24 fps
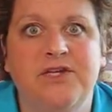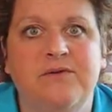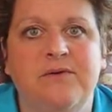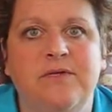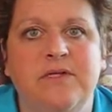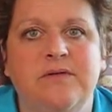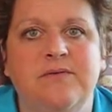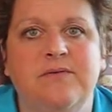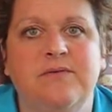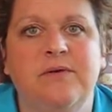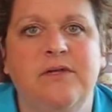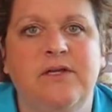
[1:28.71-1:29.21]
It
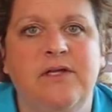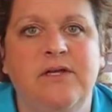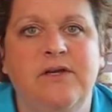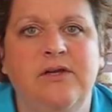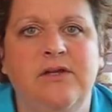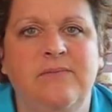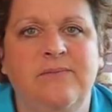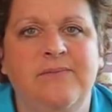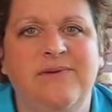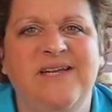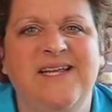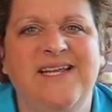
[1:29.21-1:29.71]
was really
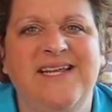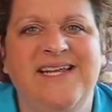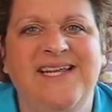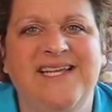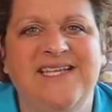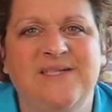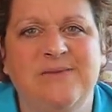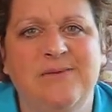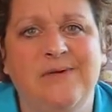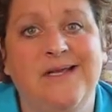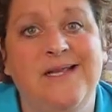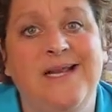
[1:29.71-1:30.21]
good, but
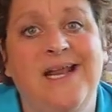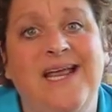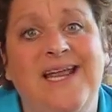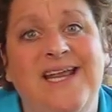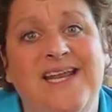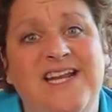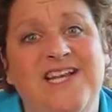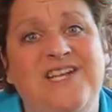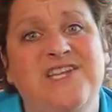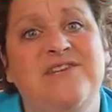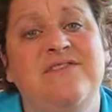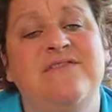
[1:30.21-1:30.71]
guess what? I
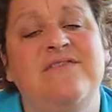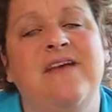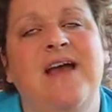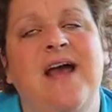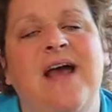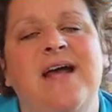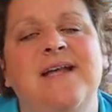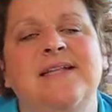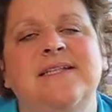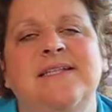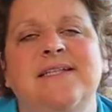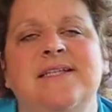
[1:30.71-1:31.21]
ate it too
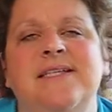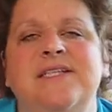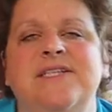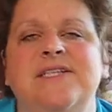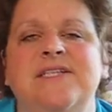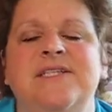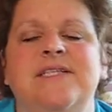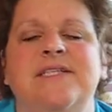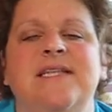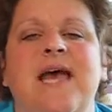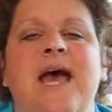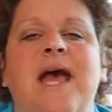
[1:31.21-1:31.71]
fast and it
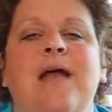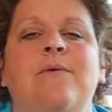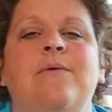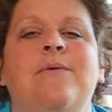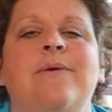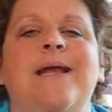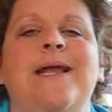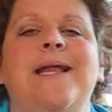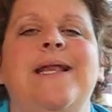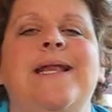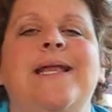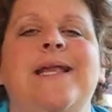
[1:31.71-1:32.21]
just sat
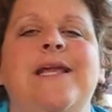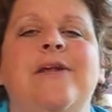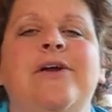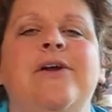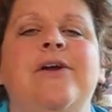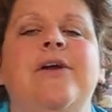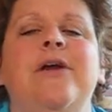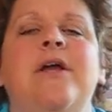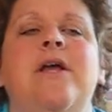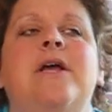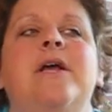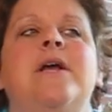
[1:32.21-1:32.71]
right here.